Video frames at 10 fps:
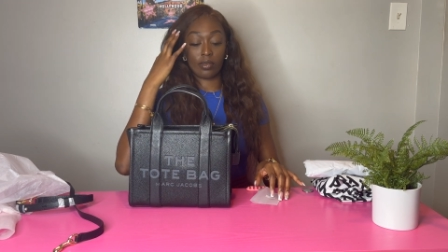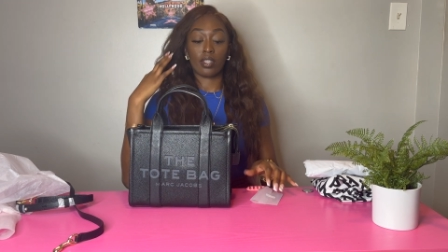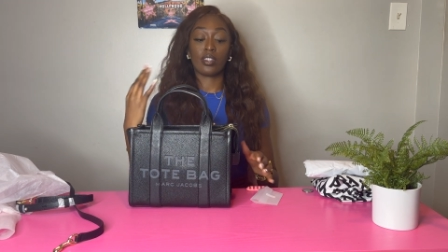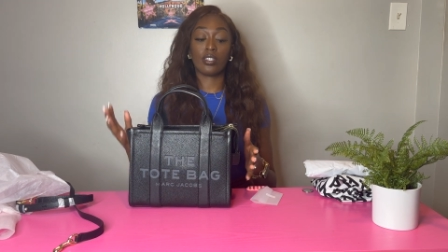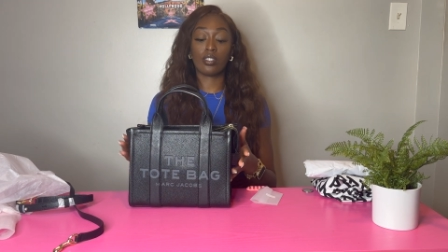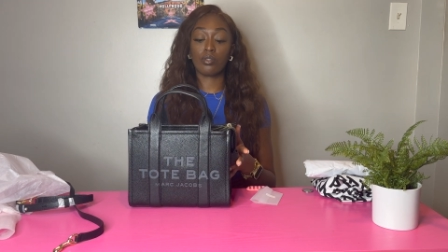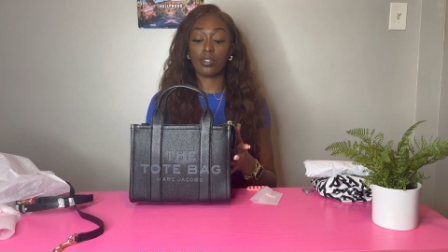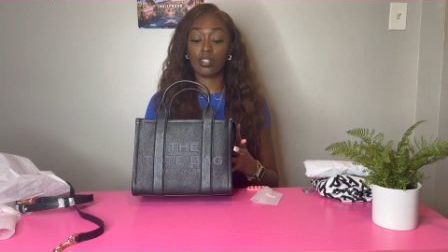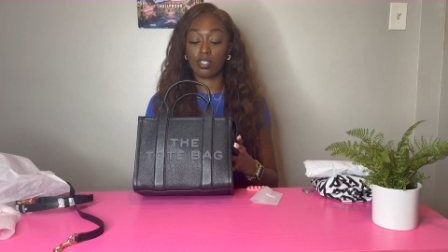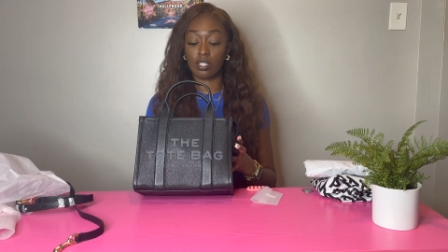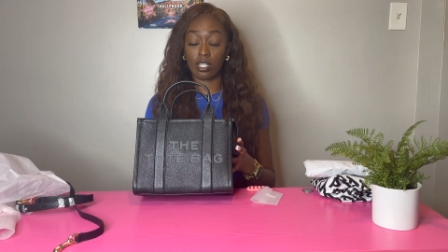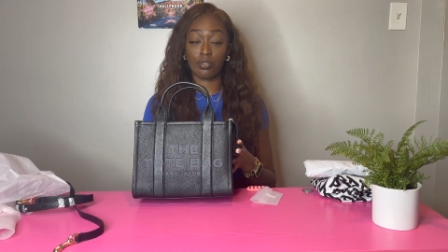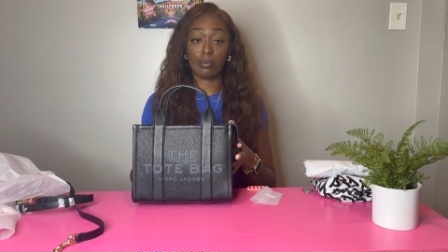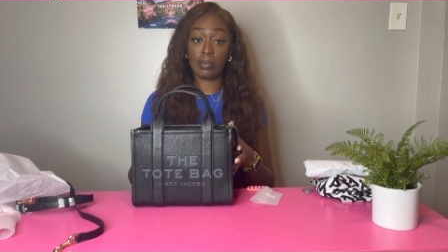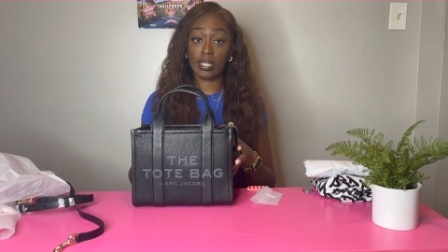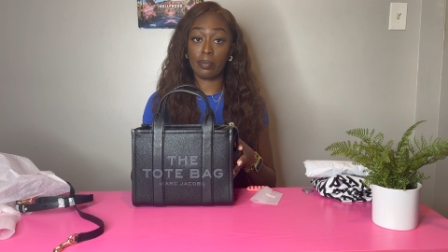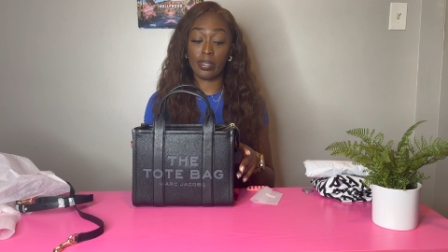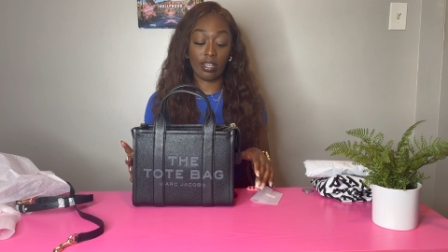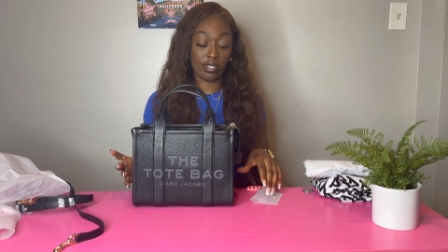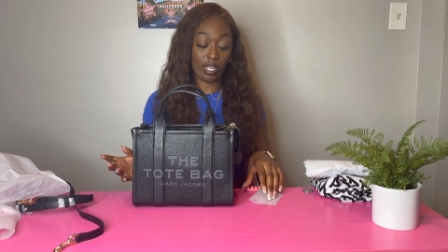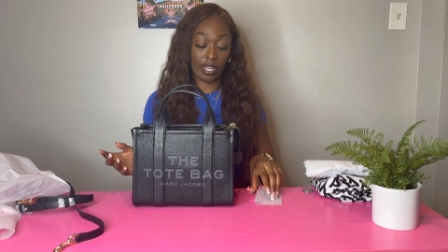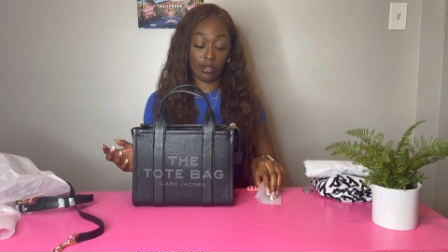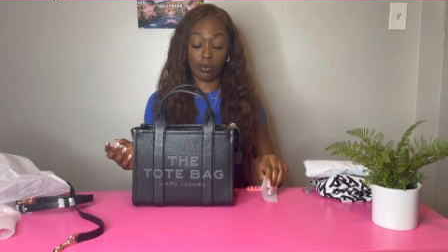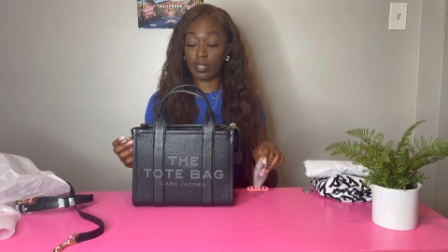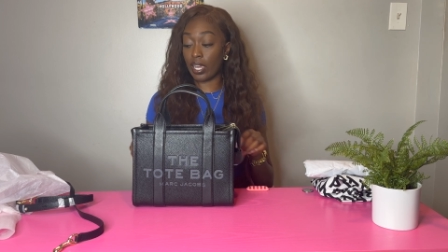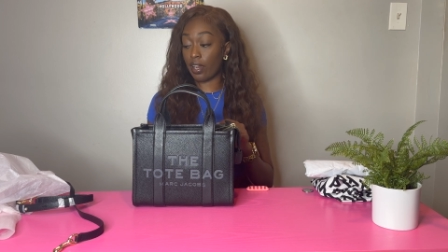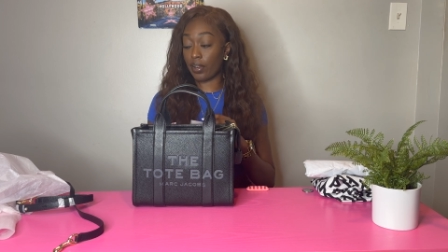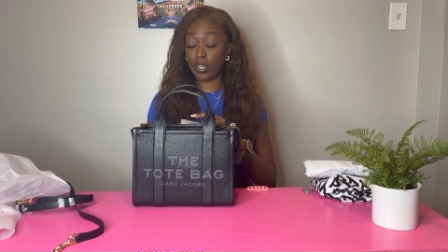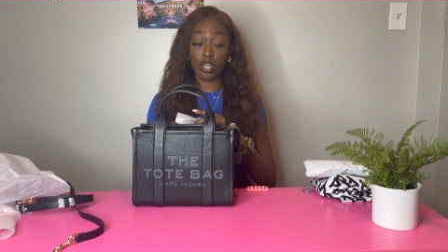This is a really good size for me because I don't carry